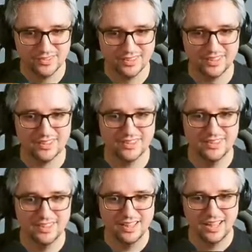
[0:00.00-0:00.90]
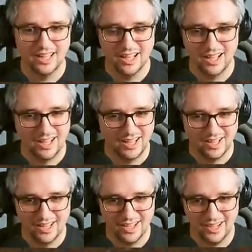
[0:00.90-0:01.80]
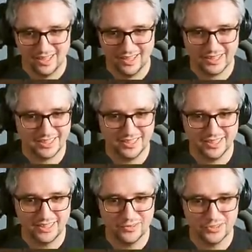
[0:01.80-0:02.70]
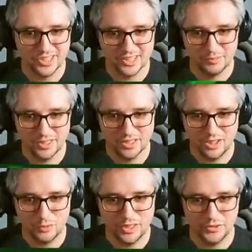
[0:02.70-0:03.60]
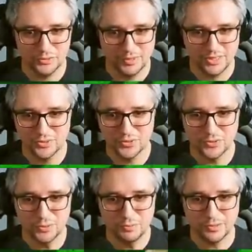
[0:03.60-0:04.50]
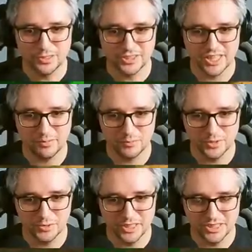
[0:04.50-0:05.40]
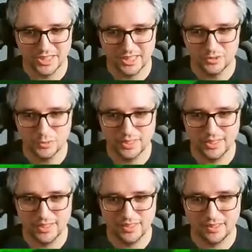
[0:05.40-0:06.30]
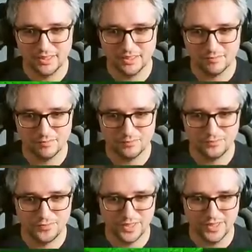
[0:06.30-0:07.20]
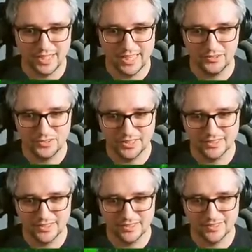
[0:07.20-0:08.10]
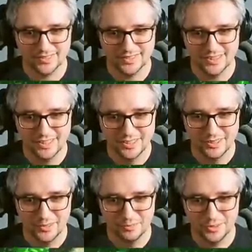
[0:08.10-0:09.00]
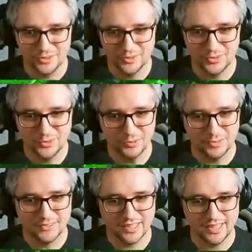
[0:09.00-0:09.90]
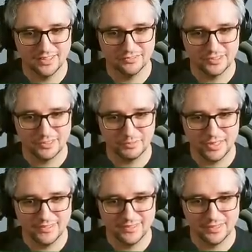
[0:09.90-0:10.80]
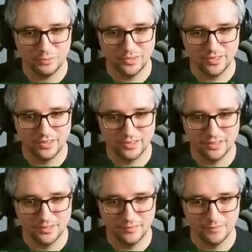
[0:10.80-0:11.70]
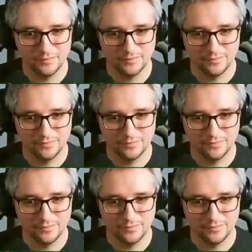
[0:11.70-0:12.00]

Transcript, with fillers: like. I actually need to check a bit how I do my YouTube uh, chat moderation. I know a an add-on exists, but YouTube is kind of very basic with um,